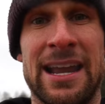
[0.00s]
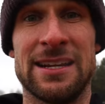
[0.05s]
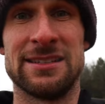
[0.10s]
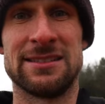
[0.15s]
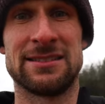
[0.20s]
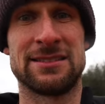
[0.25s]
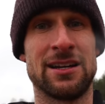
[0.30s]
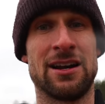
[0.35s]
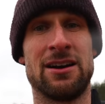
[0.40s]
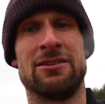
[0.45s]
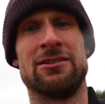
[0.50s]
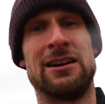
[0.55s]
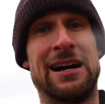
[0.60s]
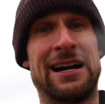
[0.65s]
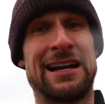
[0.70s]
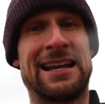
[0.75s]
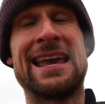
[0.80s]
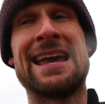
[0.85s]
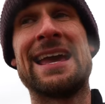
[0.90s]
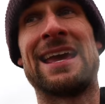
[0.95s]
right, so
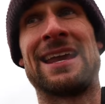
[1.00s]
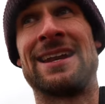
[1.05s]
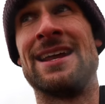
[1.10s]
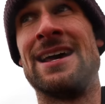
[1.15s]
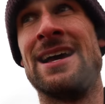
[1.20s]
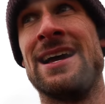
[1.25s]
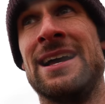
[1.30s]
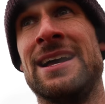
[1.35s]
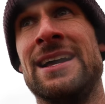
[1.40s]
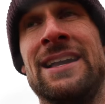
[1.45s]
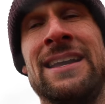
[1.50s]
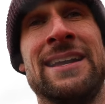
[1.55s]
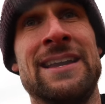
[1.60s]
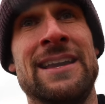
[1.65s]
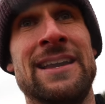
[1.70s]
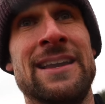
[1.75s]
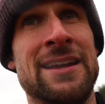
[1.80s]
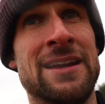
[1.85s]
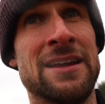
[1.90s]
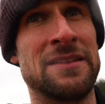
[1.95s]
again,
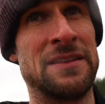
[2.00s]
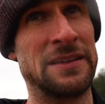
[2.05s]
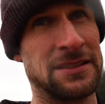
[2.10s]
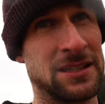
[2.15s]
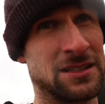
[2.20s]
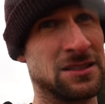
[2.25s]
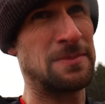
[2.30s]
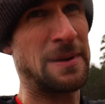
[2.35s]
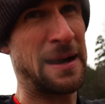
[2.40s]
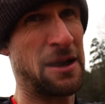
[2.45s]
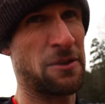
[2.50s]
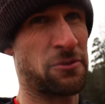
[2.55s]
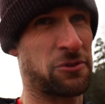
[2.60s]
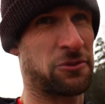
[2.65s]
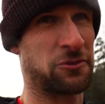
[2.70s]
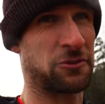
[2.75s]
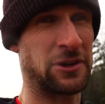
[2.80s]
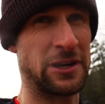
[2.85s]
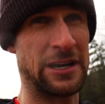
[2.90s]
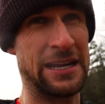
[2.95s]
this is
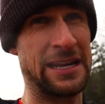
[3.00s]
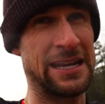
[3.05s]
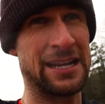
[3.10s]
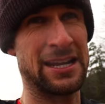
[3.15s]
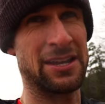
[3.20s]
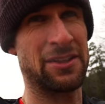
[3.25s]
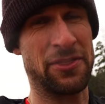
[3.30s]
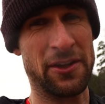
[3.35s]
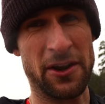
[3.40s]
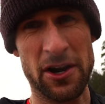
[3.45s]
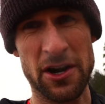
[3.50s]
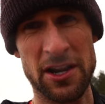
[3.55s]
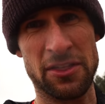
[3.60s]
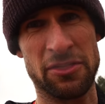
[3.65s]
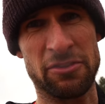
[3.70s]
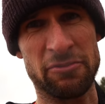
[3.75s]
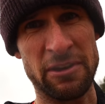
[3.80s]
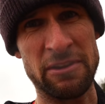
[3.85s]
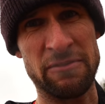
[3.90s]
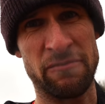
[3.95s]
about 330,
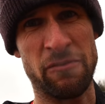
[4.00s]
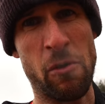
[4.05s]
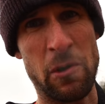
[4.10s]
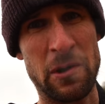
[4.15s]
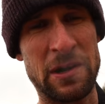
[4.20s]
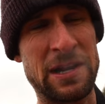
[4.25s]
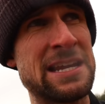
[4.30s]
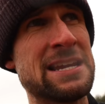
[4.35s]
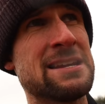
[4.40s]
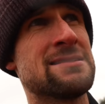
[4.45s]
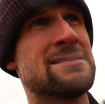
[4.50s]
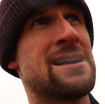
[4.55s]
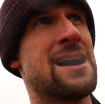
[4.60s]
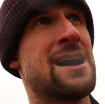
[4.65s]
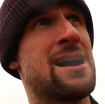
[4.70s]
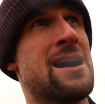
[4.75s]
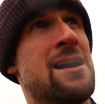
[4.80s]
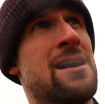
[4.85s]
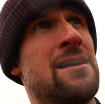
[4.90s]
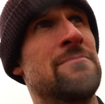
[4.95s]
340,
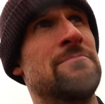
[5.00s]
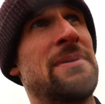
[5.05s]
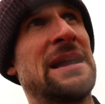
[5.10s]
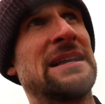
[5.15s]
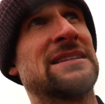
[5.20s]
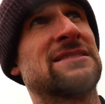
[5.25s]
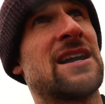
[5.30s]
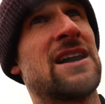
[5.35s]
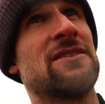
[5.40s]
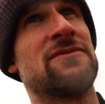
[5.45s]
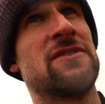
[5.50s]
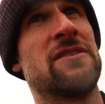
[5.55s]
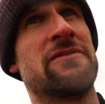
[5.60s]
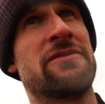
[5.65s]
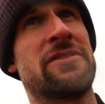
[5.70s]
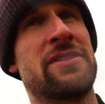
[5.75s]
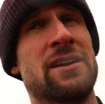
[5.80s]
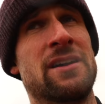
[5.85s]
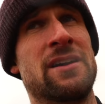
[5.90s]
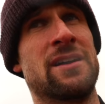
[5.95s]
based off
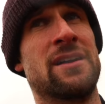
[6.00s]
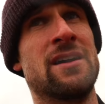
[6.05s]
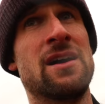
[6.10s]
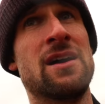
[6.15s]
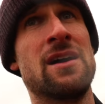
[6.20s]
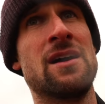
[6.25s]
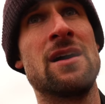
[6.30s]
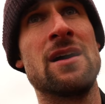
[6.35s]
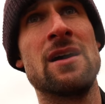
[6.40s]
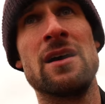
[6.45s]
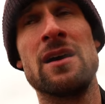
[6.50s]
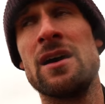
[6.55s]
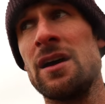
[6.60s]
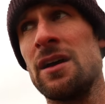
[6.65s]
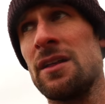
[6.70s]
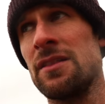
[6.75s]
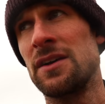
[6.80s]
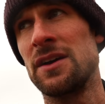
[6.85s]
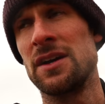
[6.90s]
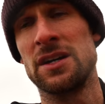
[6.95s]
of
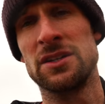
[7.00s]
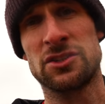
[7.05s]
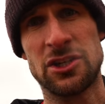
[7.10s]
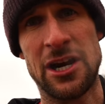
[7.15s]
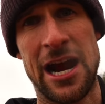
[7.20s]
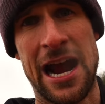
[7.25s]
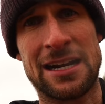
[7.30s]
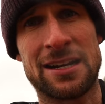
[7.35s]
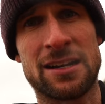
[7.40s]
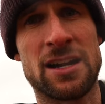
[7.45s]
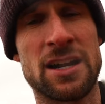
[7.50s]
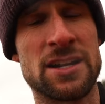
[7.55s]
the tracker